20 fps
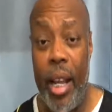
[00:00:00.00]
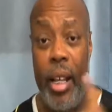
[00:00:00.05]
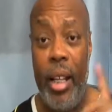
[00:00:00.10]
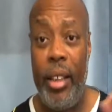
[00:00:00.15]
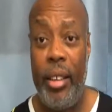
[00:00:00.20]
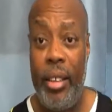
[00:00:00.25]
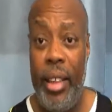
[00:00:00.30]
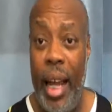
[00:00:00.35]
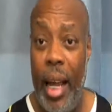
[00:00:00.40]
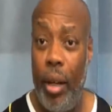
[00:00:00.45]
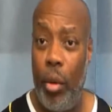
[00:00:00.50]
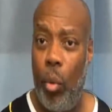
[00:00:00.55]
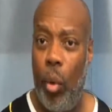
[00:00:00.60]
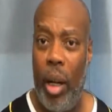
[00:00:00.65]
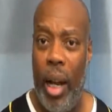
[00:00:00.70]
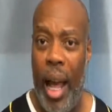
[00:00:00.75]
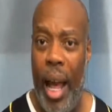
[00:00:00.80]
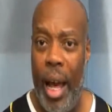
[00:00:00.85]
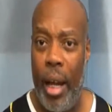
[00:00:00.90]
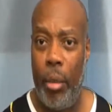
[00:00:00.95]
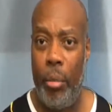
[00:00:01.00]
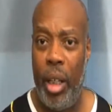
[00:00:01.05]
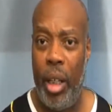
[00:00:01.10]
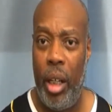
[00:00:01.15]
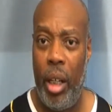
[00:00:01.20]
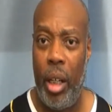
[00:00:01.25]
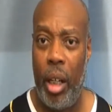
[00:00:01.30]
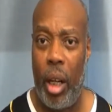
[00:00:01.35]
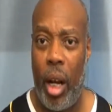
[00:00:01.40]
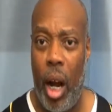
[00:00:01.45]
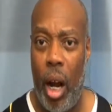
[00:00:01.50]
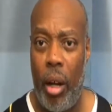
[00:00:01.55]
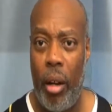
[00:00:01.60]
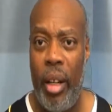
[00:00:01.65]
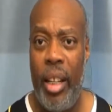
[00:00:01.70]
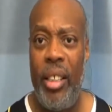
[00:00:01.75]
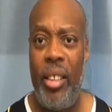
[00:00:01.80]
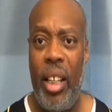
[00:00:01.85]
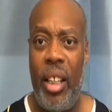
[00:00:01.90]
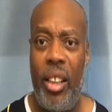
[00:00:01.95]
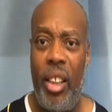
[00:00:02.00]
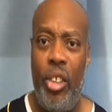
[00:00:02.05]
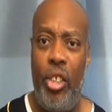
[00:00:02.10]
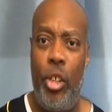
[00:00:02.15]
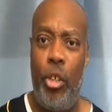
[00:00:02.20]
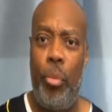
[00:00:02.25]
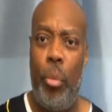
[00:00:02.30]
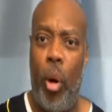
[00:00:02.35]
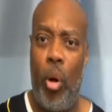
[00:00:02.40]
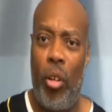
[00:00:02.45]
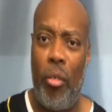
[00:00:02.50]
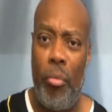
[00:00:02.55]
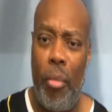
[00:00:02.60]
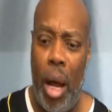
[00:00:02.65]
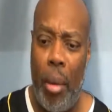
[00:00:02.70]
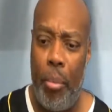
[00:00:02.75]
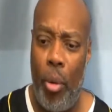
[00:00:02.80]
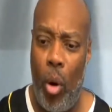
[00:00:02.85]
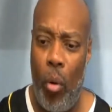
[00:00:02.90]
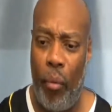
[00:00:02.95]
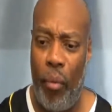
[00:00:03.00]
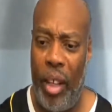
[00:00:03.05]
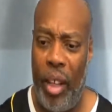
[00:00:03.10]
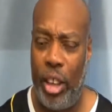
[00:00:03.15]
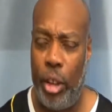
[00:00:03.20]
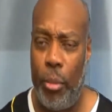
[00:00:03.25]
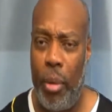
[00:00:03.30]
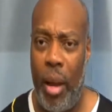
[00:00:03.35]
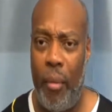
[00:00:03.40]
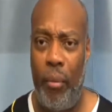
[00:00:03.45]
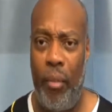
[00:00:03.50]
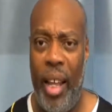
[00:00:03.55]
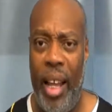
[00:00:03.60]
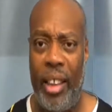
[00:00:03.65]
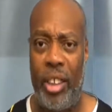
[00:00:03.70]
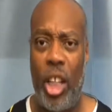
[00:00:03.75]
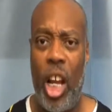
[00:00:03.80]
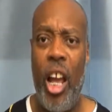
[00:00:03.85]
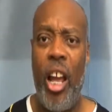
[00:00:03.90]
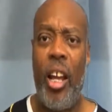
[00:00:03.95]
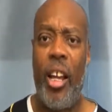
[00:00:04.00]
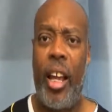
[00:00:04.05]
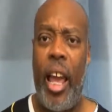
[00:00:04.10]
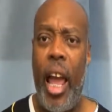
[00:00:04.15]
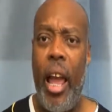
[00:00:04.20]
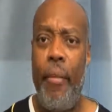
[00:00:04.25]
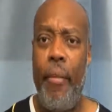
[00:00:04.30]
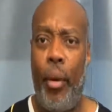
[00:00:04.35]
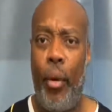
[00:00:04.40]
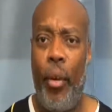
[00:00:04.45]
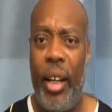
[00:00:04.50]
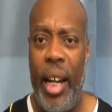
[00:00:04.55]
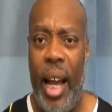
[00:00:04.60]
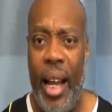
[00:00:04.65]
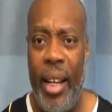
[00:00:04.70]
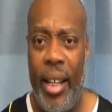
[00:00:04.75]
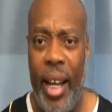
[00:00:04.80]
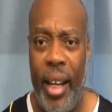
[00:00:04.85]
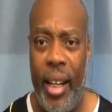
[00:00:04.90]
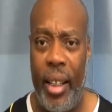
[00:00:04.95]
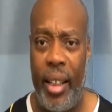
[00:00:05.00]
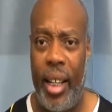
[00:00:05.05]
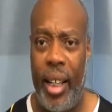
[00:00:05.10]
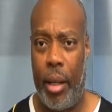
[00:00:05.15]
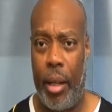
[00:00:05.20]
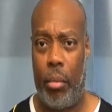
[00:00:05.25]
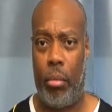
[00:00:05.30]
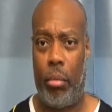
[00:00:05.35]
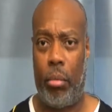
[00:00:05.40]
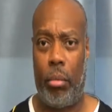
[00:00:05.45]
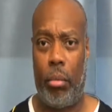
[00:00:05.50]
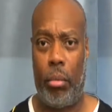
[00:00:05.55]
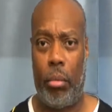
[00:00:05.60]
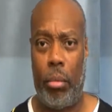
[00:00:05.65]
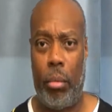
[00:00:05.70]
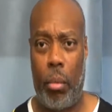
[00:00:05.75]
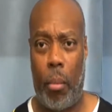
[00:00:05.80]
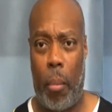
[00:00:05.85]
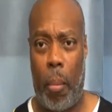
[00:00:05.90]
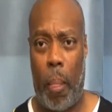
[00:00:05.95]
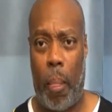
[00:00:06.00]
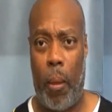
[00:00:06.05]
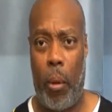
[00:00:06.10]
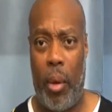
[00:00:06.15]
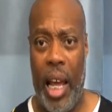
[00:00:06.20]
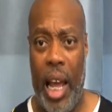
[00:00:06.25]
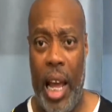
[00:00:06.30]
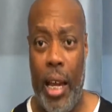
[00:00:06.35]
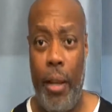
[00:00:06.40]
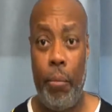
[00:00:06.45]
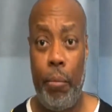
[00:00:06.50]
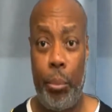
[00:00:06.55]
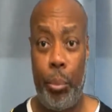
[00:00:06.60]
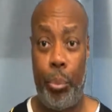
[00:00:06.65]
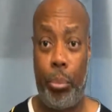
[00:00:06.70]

Isn't that what Adam did in the garden? He said, this is bone of my bone, flesh of my flesh. Gave her an identity, okay?